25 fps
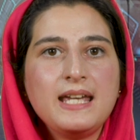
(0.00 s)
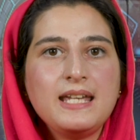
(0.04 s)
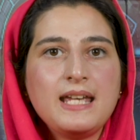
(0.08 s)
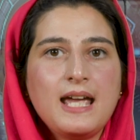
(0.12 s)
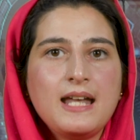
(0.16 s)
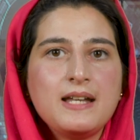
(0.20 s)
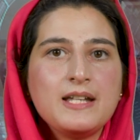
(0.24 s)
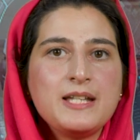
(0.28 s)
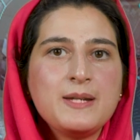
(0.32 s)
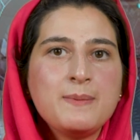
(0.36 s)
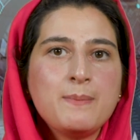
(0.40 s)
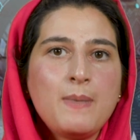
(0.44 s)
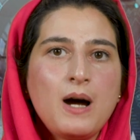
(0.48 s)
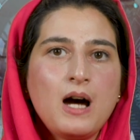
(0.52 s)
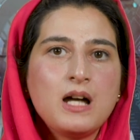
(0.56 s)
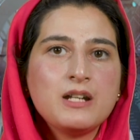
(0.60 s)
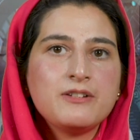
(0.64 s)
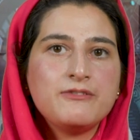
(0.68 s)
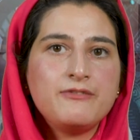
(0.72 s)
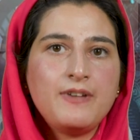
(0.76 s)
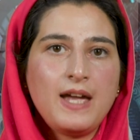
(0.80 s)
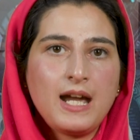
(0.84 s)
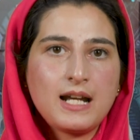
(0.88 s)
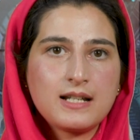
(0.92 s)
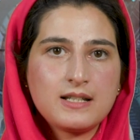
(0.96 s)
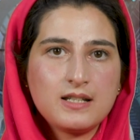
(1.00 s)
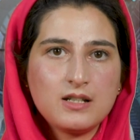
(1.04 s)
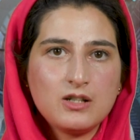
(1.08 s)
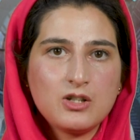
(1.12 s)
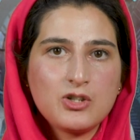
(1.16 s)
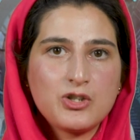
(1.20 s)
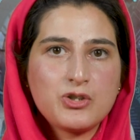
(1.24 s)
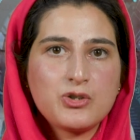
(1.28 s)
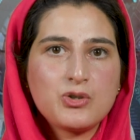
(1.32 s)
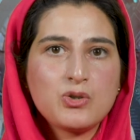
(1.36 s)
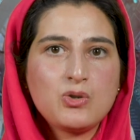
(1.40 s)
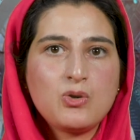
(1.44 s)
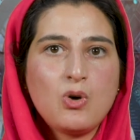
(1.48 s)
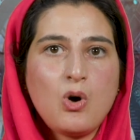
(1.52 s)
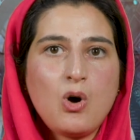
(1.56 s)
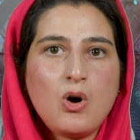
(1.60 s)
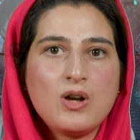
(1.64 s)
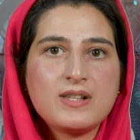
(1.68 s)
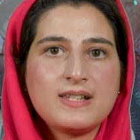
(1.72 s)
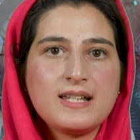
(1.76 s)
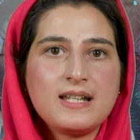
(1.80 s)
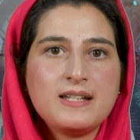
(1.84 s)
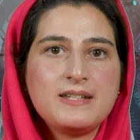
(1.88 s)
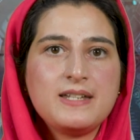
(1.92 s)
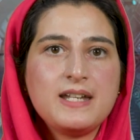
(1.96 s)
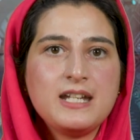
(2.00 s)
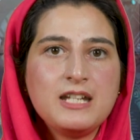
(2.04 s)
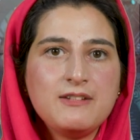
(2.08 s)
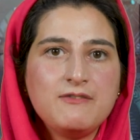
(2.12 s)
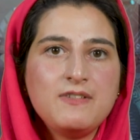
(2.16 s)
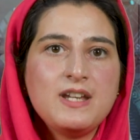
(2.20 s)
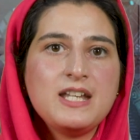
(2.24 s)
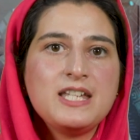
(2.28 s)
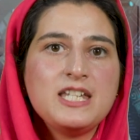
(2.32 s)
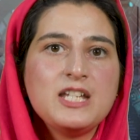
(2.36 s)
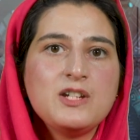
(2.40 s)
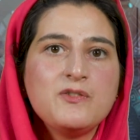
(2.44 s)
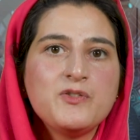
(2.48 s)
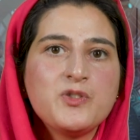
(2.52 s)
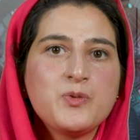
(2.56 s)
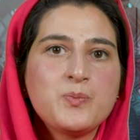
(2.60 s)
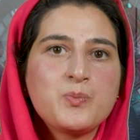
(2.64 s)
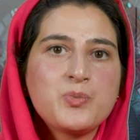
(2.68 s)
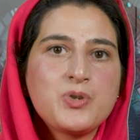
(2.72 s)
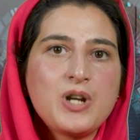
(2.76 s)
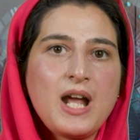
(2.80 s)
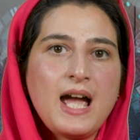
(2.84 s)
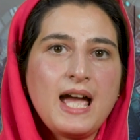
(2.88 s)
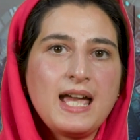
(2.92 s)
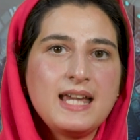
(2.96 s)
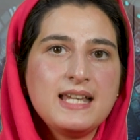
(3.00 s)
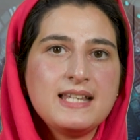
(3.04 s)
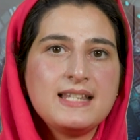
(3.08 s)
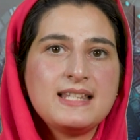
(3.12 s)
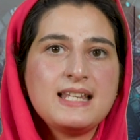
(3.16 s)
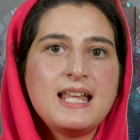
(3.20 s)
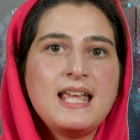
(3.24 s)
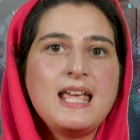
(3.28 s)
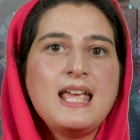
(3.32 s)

and demand factors to cause a derivative's price